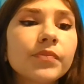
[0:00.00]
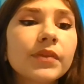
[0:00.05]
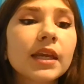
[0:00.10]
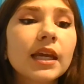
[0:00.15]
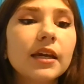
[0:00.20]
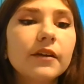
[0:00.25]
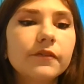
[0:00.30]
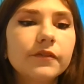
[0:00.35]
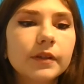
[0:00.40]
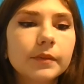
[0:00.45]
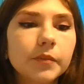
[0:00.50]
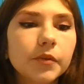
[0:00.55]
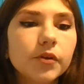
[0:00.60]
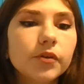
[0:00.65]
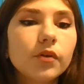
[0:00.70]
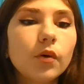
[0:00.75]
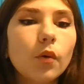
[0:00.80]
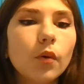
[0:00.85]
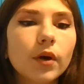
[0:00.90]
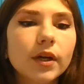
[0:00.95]
He flipped through
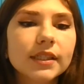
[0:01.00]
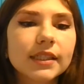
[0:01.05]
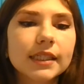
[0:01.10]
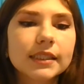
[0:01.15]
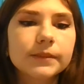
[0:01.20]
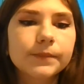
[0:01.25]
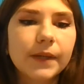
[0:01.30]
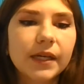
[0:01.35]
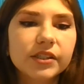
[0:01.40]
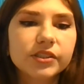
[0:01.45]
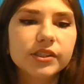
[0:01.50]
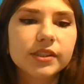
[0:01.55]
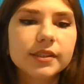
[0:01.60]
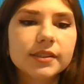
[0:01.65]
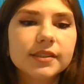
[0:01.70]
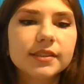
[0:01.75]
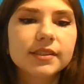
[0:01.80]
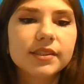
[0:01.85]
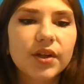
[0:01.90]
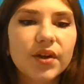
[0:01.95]
the organized
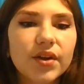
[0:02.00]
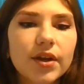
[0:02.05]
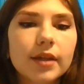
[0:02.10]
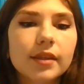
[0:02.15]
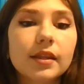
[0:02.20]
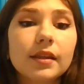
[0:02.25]
pages, staring at